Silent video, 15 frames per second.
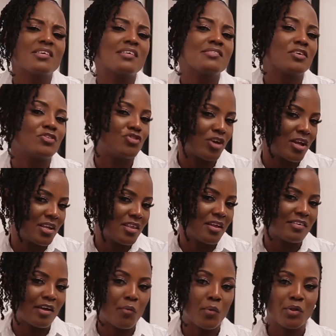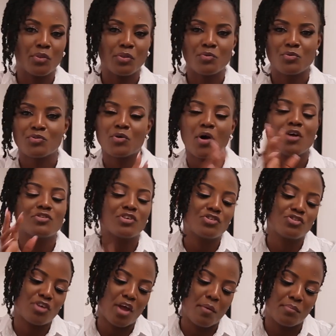that's a journey that I went through. So I'll
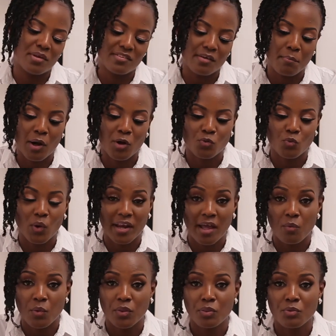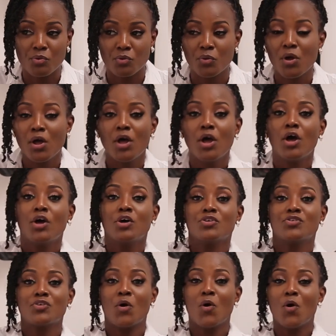just share a bit about what I went through.
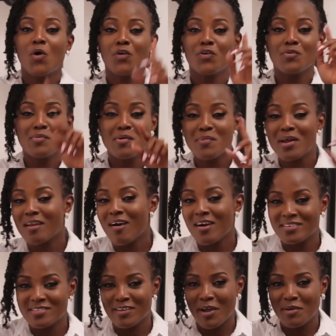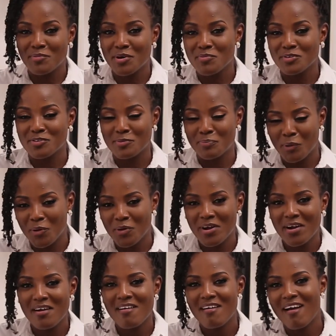So you remember last time when we
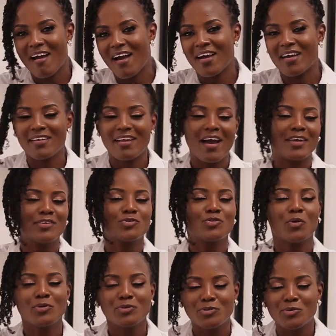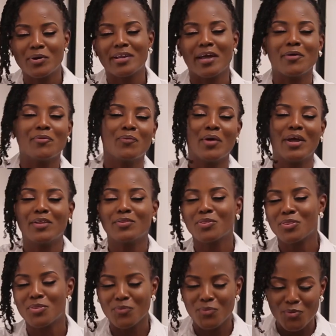spoke and I told you what I went
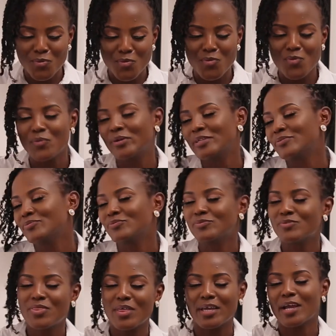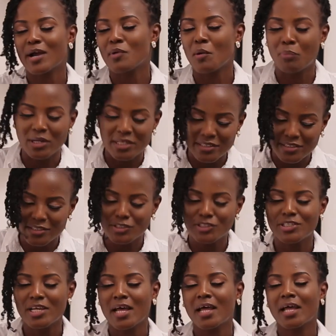through, thinking I'm a
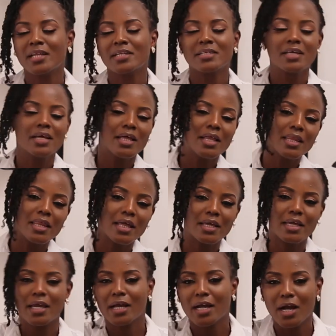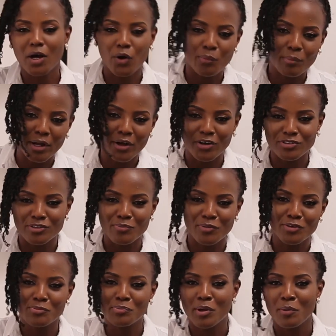politician, thinking, oh my gosh, I'm
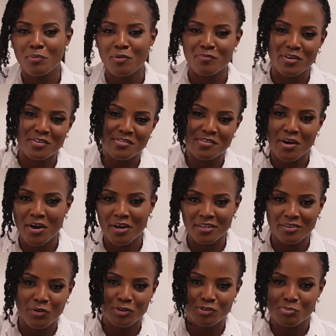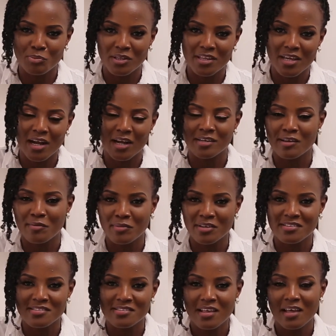going to be a professor and going to be in the
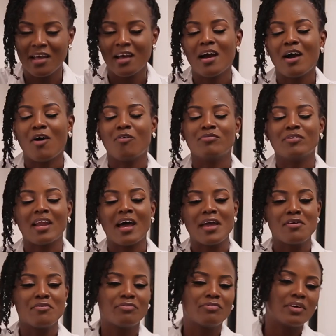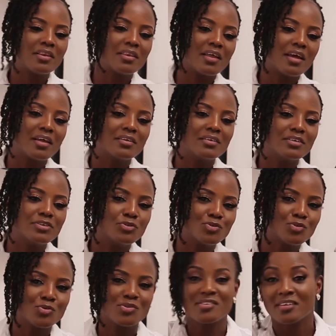academics of life, and then
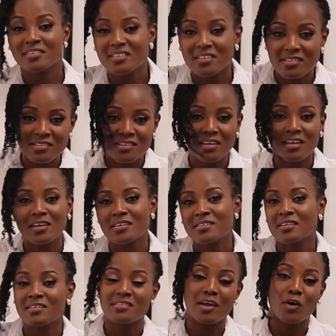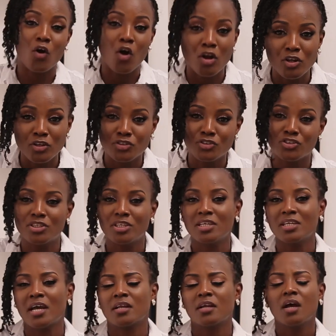into statistics and
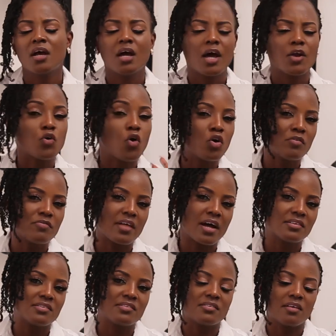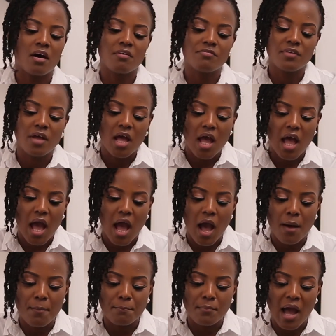psychology and all of that stuff.
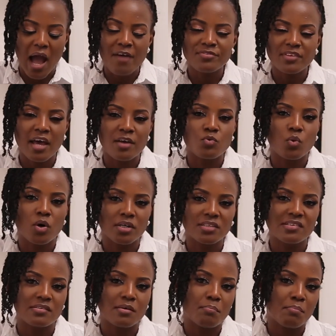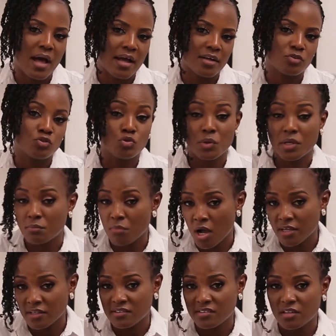After I'd worked in the bank doing
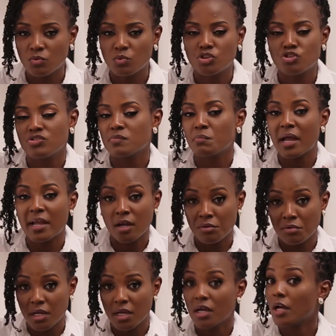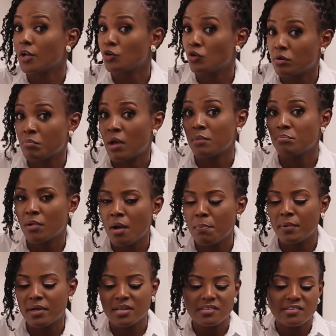marketing, which is my career and not my
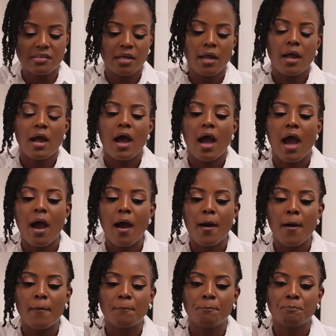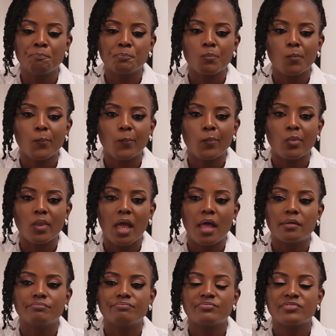purpose,
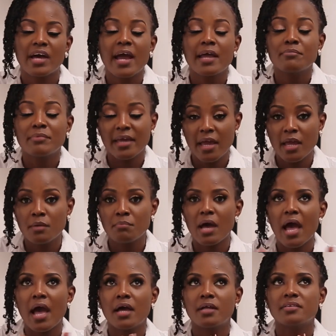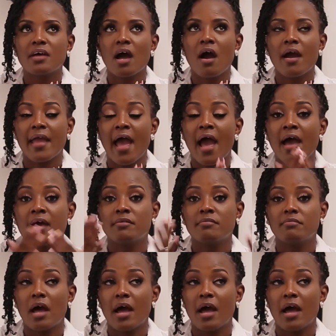time came and I